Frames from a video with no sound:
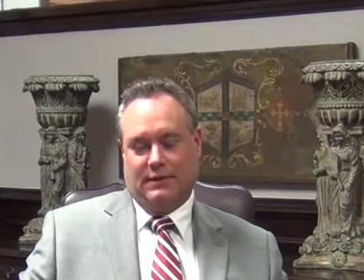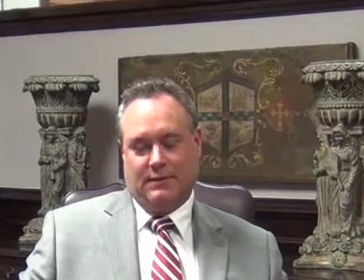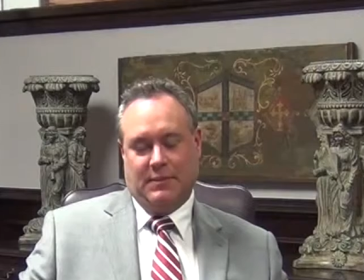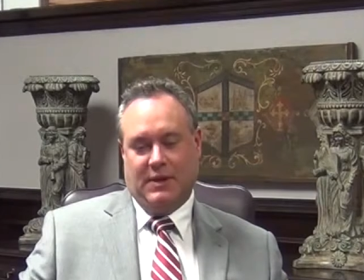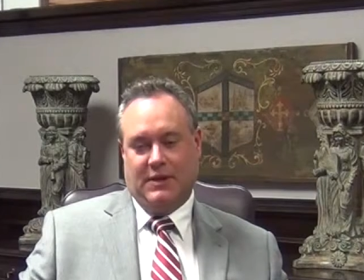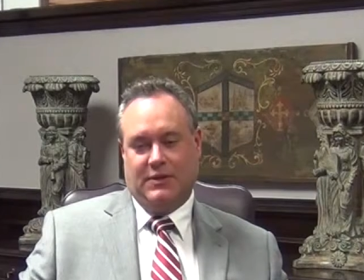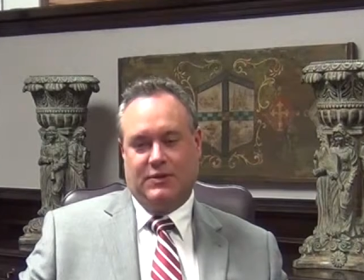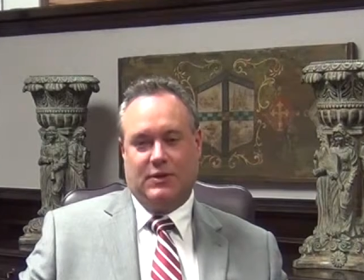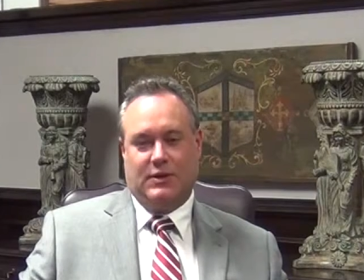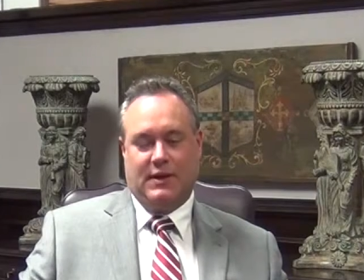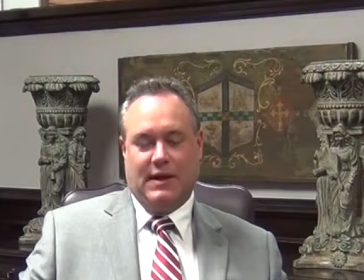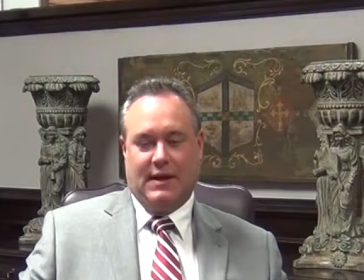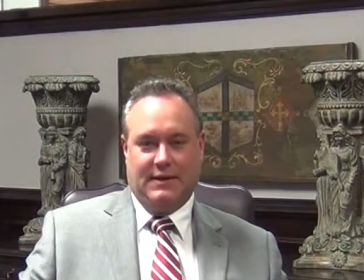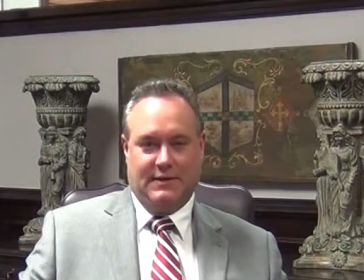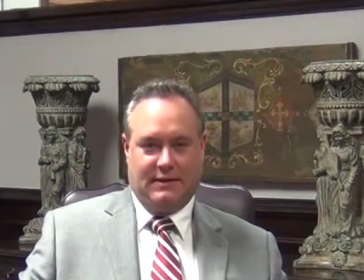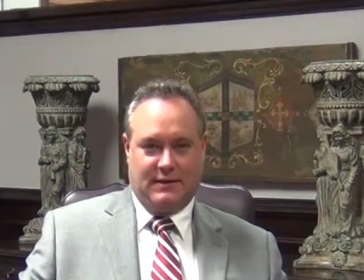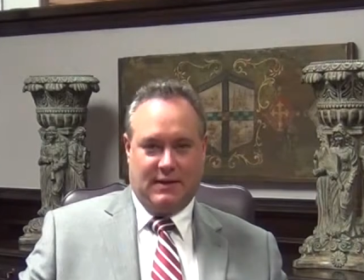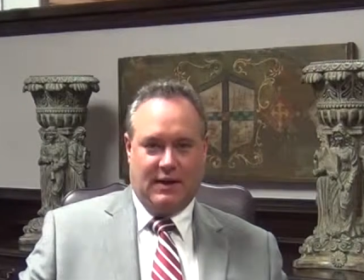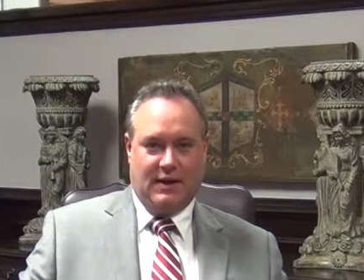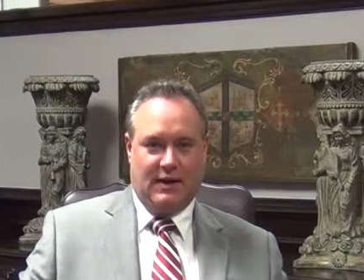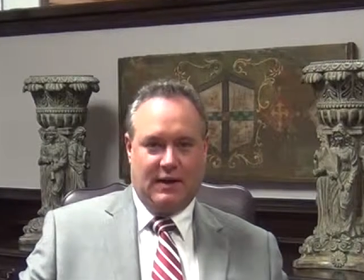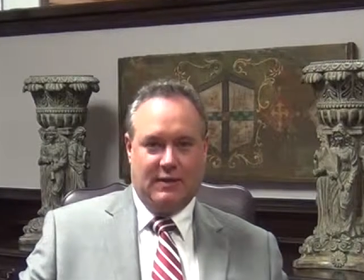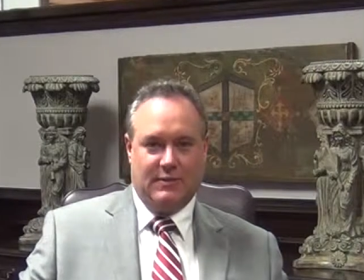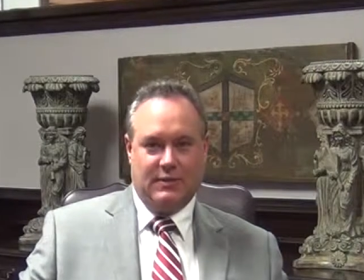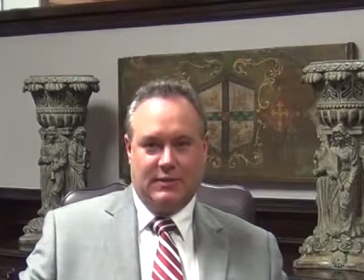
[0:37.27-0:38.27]
major
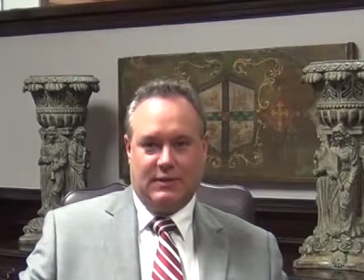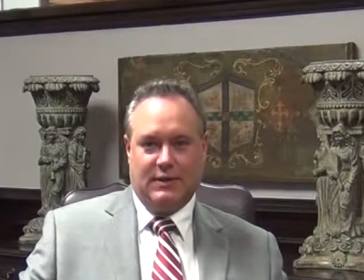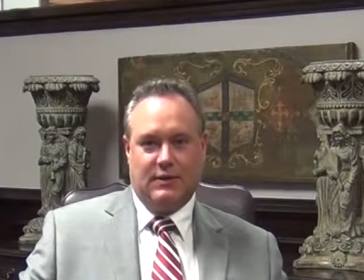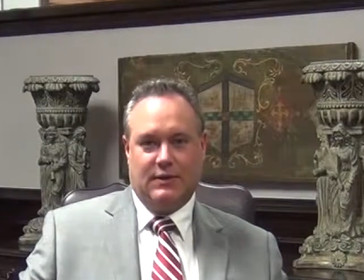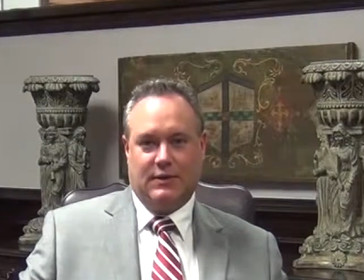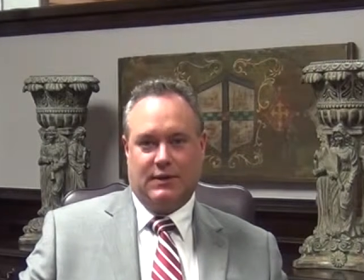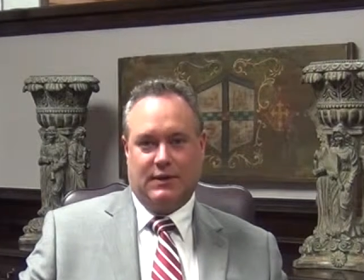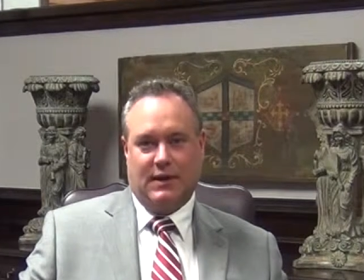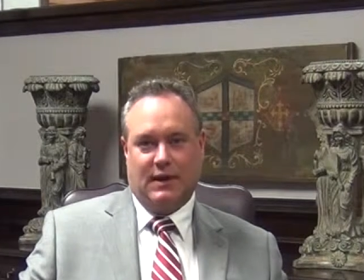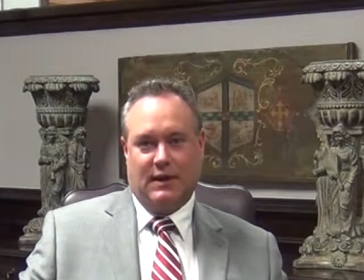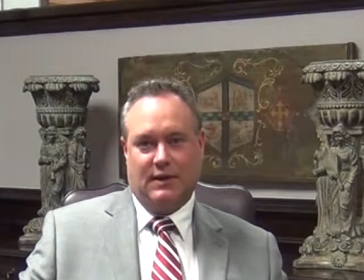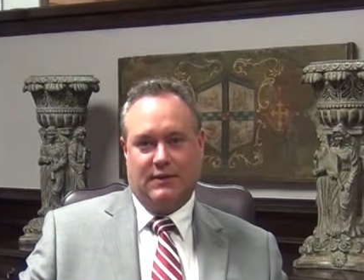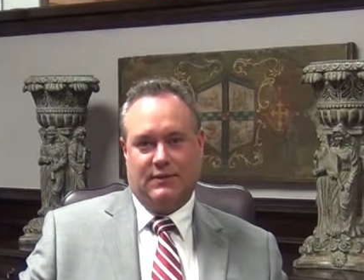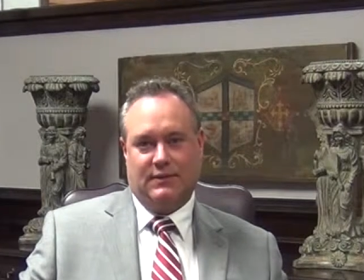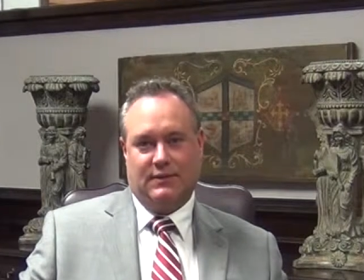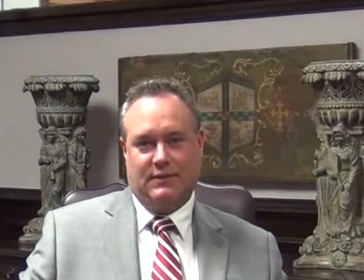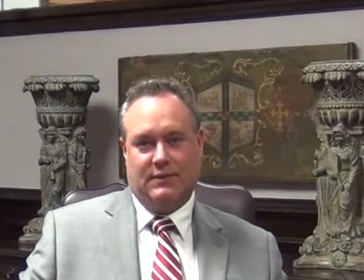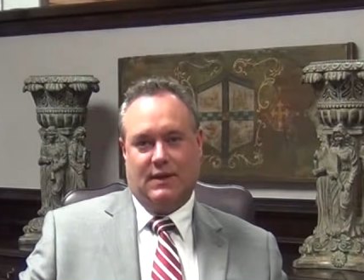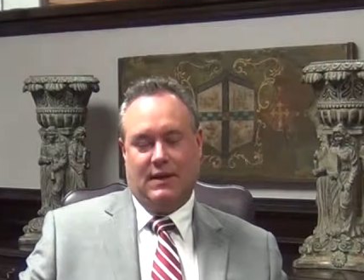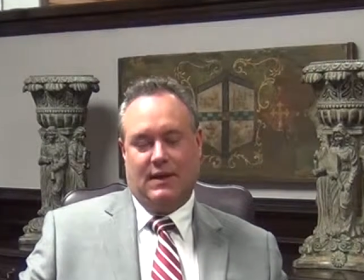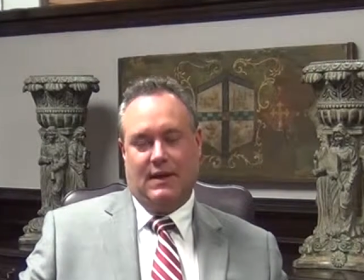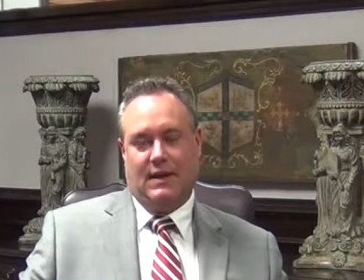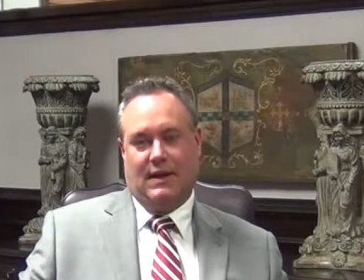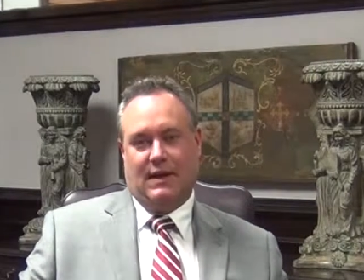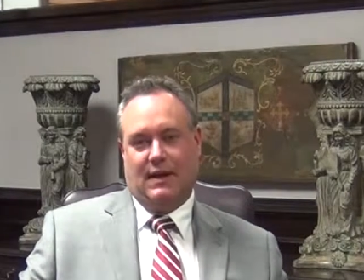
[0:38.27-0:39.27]
times that your
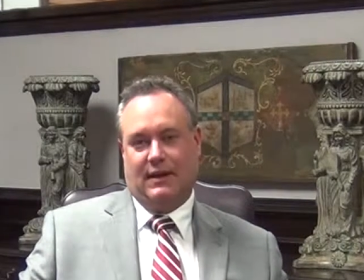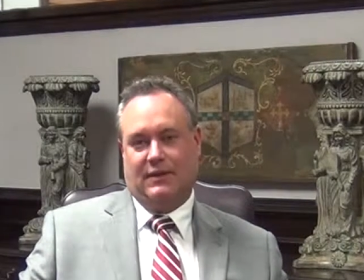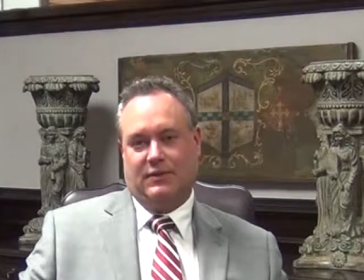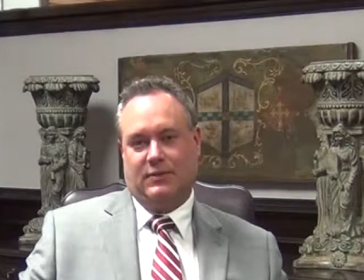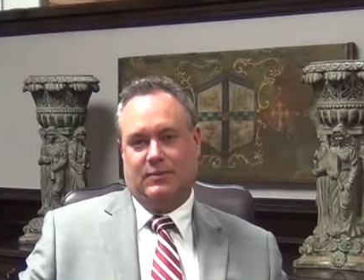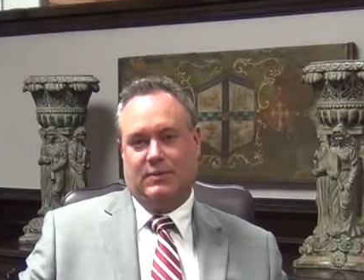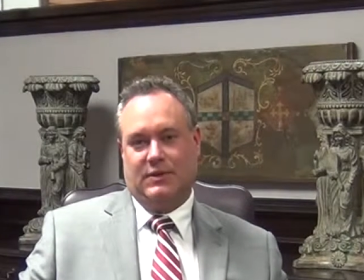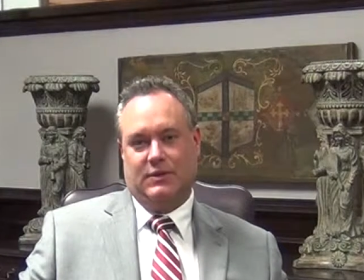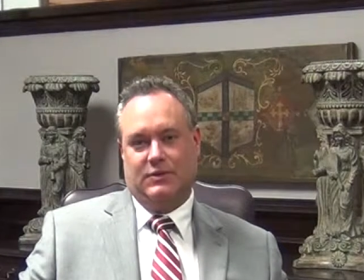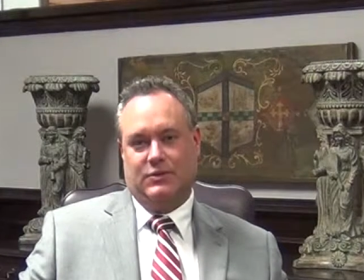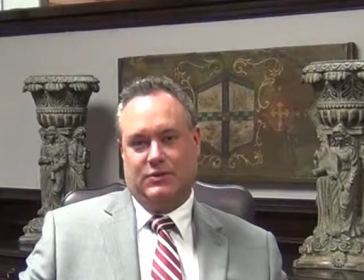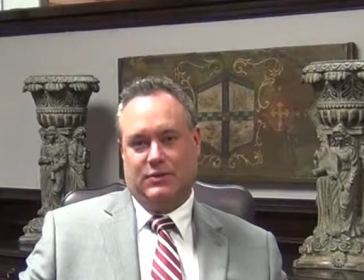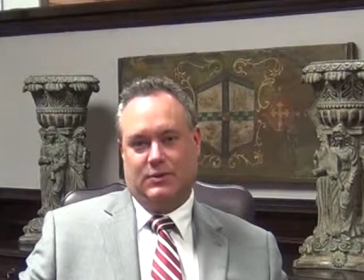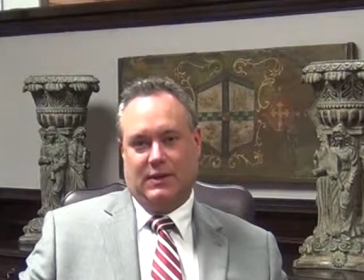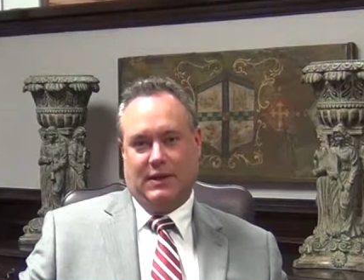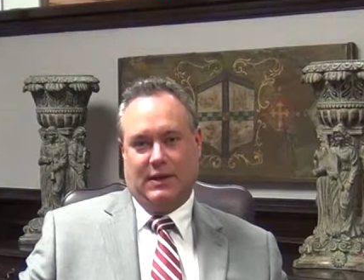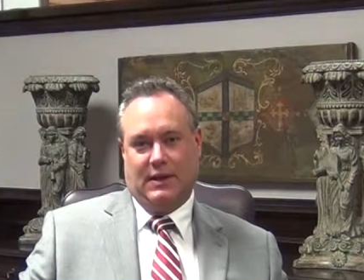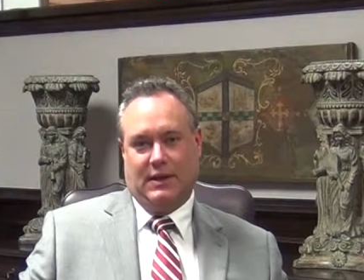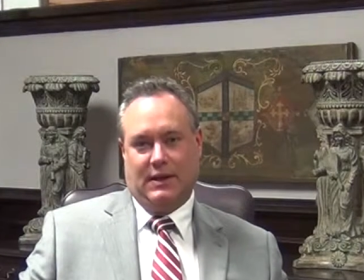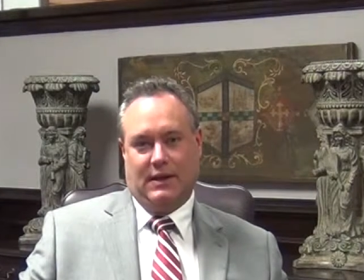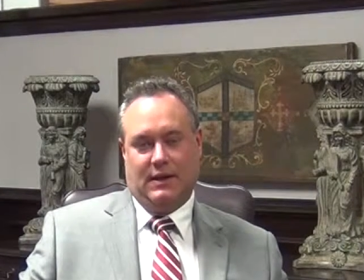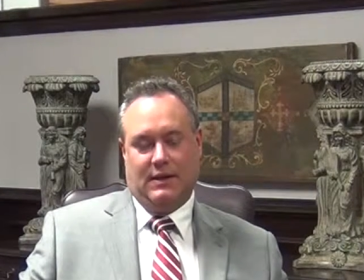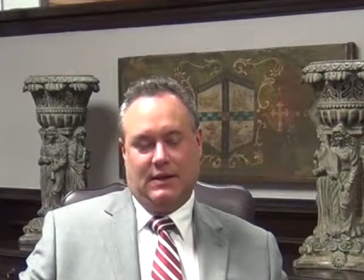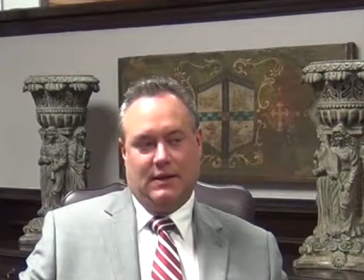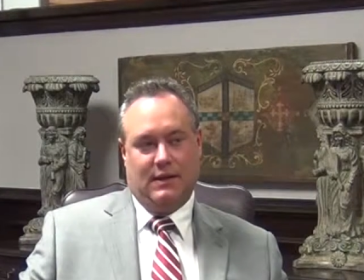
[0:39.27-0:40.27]
case has to be
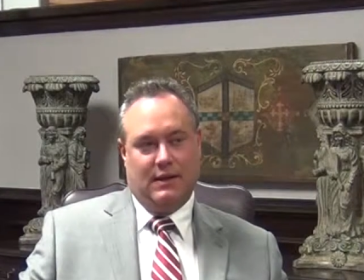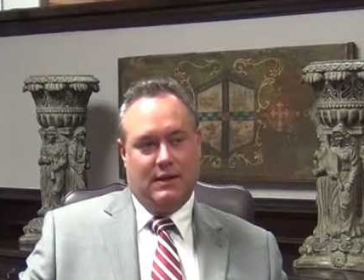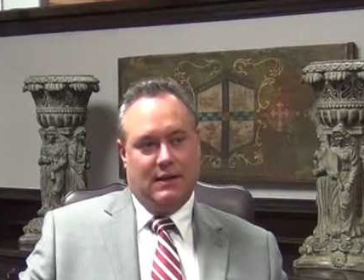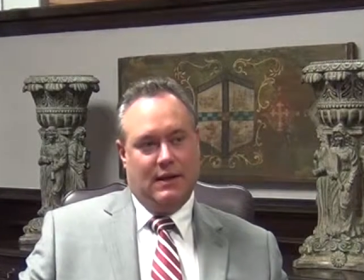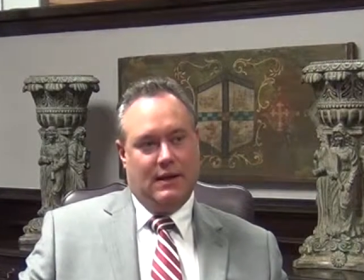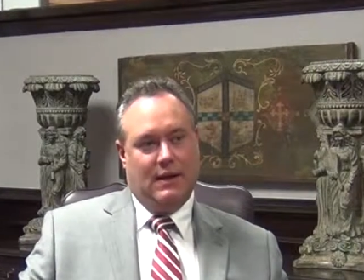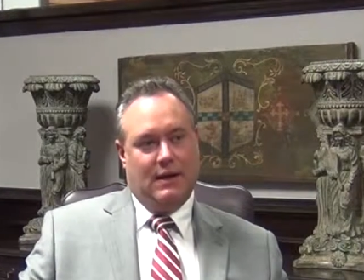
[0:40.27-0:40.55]
adjudicated.